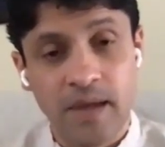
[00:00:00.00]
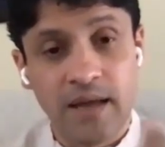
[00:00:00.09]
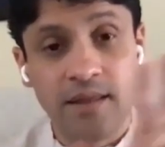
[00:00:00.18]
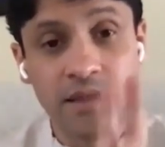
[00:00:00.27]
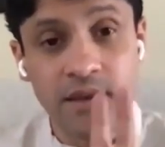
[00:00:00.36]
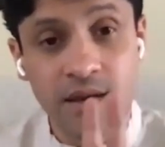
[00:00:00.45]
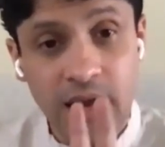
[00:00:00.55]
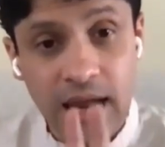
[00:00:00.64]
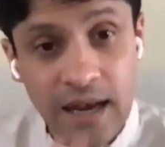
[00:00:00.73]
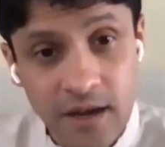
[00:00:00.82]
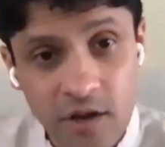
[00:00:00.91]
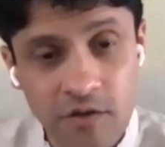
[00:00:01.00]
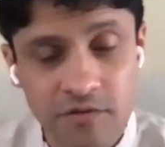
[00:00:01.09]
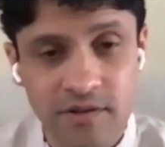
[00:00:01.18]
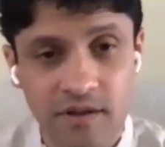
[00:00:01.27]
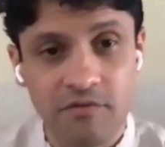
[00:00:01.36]
And there's an ending
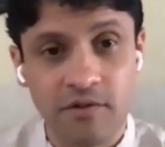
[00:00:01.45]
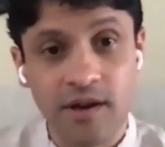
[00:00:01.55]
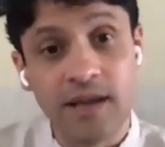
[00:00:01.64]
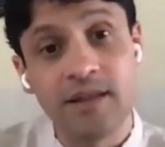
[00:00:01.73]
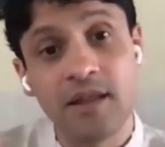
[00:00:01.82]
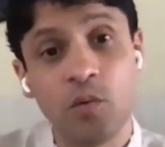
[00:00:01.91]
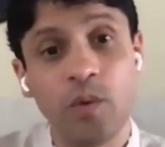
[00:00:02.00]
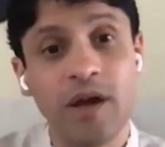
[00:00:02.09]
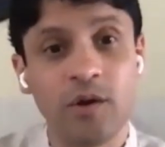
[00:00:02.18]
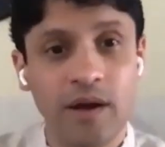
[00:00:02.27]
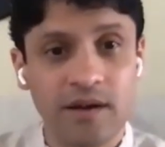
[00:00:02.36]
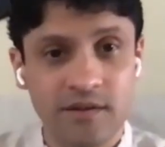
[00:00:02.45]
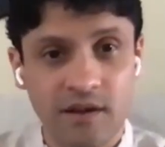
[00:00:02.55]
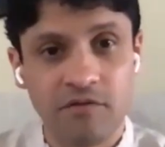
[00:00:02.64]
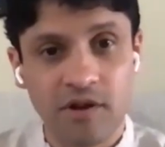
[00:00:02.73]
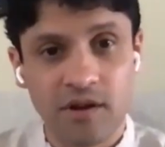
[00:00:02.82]
of suffering and they're the way to end
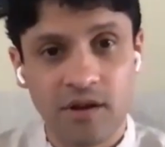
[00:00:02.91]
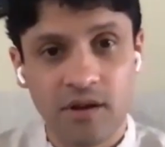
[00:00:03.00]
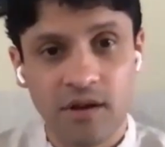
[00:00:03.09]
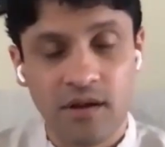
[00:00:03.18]
suffering.